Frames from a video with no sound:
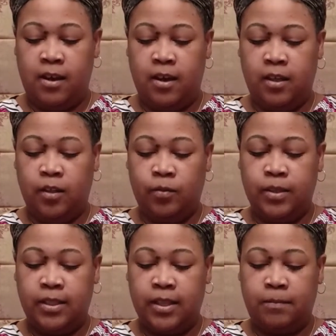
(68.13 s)
a little
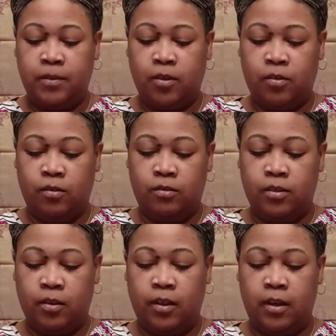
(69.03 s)
receptacle
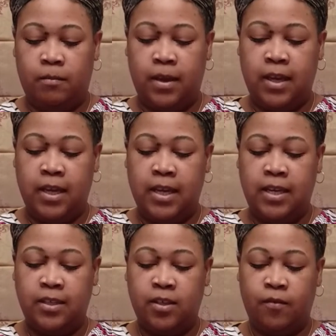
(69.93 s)
so that it'll make it
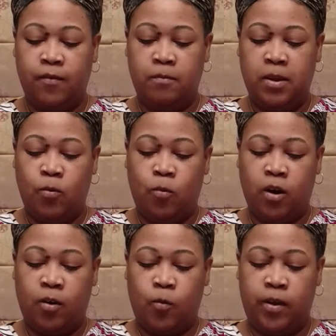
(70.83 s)
easier for me to
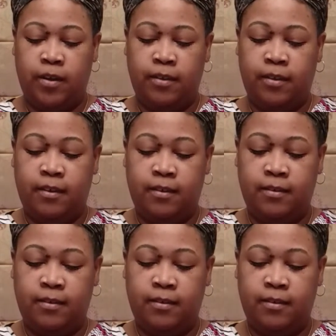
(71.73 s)
work with.